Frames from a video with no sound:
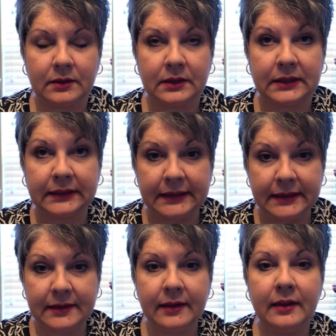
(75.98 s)

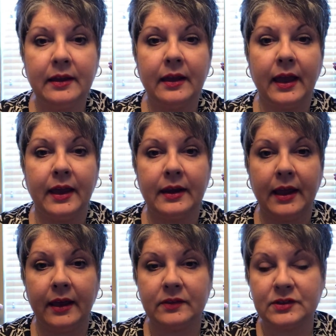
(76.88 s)
clean and
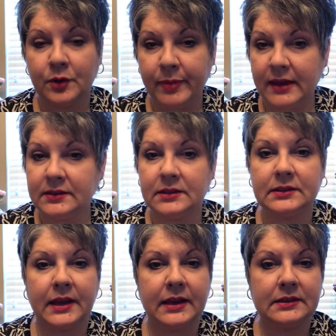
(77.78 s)
has no
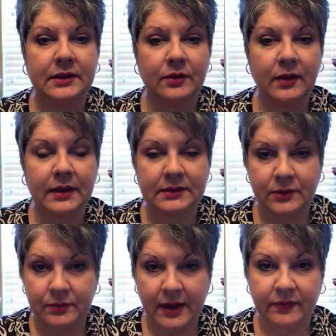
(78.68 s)
pesticides, has
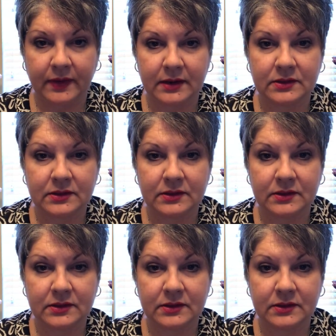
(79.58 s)
no nothing.